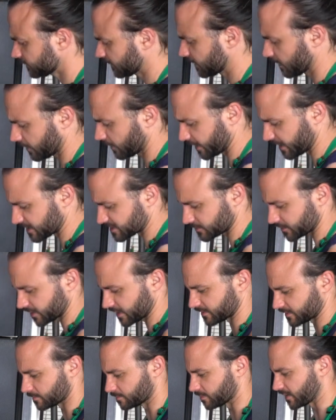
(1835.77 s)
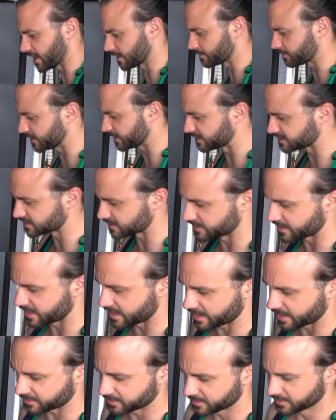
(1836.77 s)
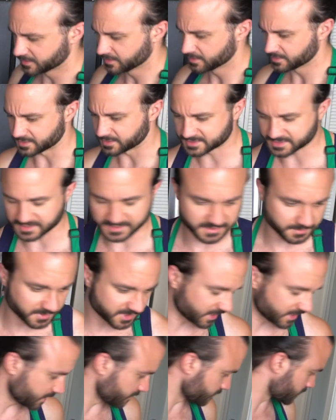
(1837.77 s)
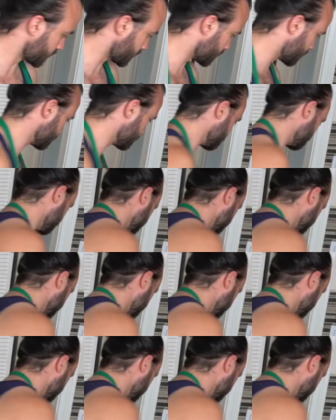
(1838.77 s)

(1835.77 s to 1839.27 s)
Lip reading: All right, so we got the black beans in there. Let's get some quinoa.